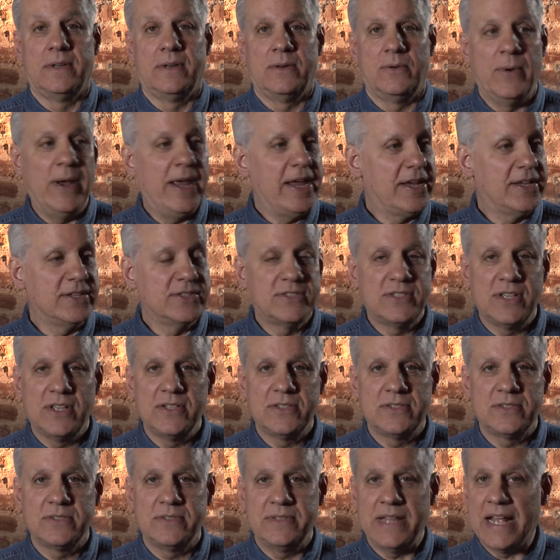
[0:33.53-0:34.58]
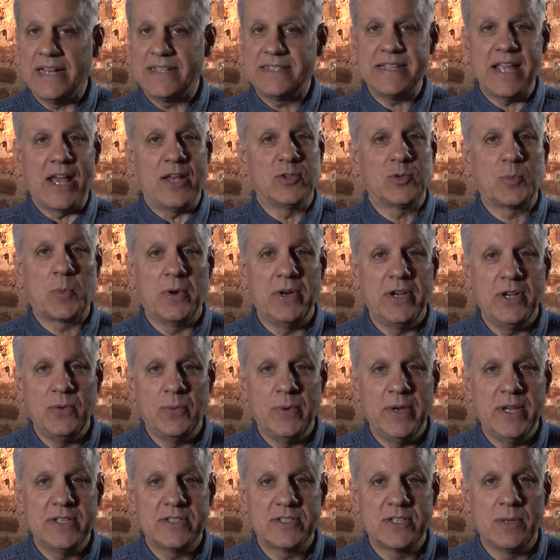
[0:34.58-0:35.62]
Reagan says, "That sounds pretty
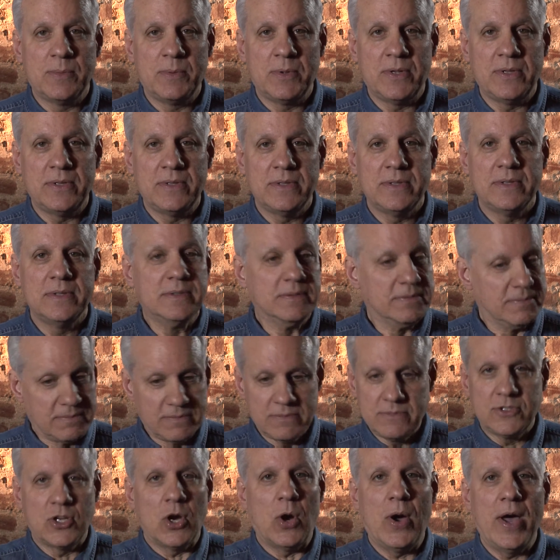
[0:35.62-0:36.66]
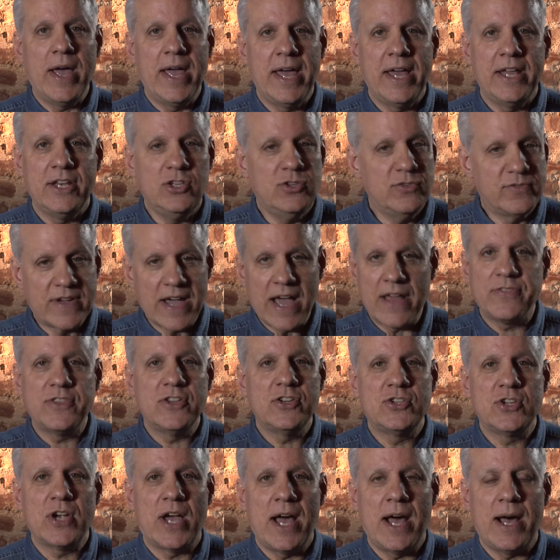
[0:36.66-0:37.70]
reasonable. Go ahead, you've got the
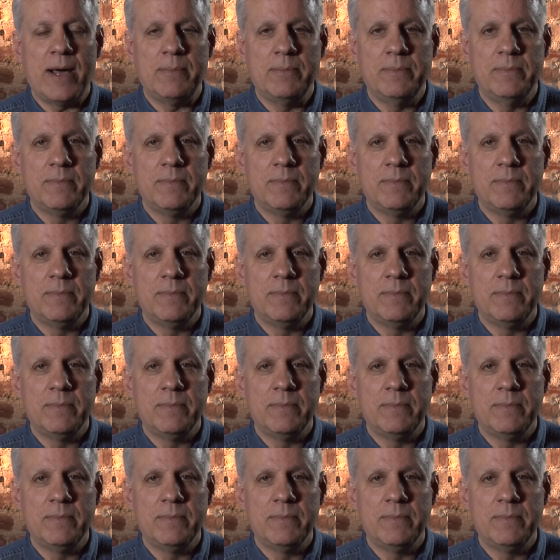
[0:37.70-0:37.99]
job."